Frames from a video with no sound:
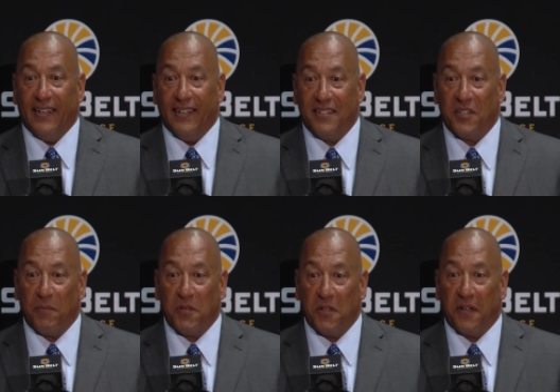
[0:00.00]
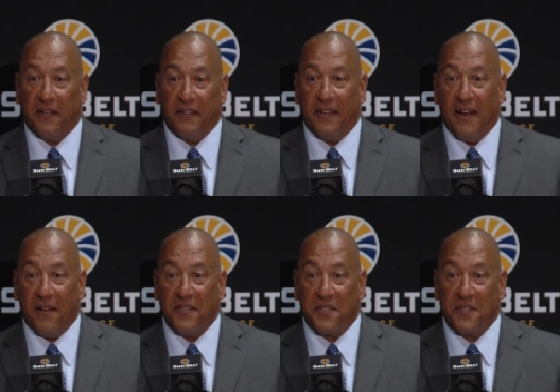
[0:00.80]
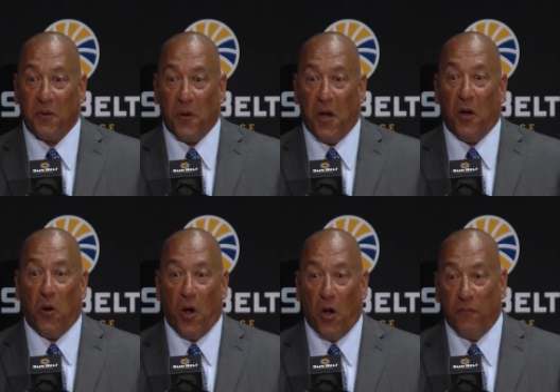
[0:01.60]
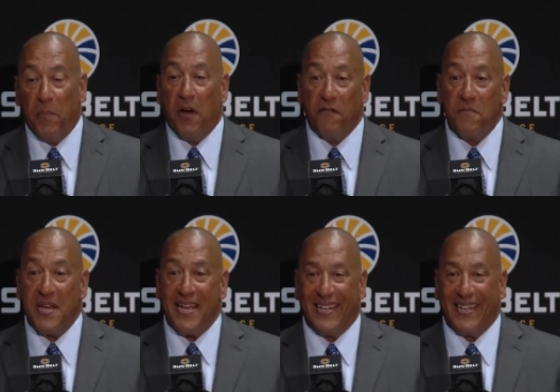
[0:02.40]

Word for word: it's up to the the guys above me.